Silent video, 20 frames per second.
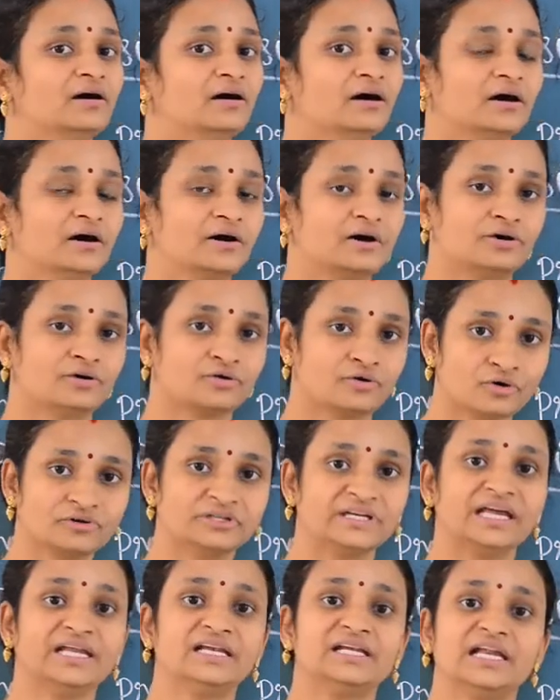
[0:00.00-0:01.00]

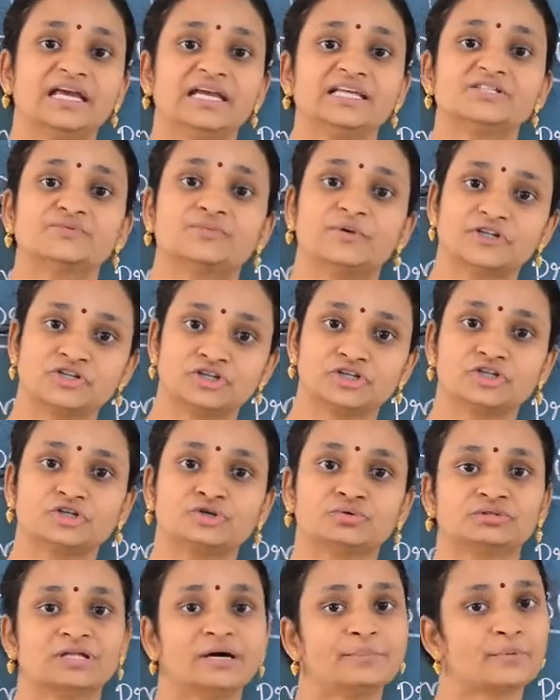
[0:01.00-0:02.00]
routinely switched
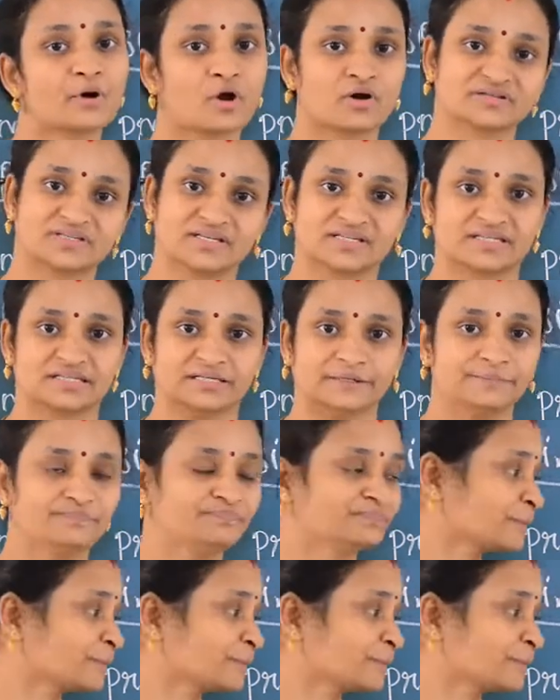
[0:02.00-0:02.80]
to the processor.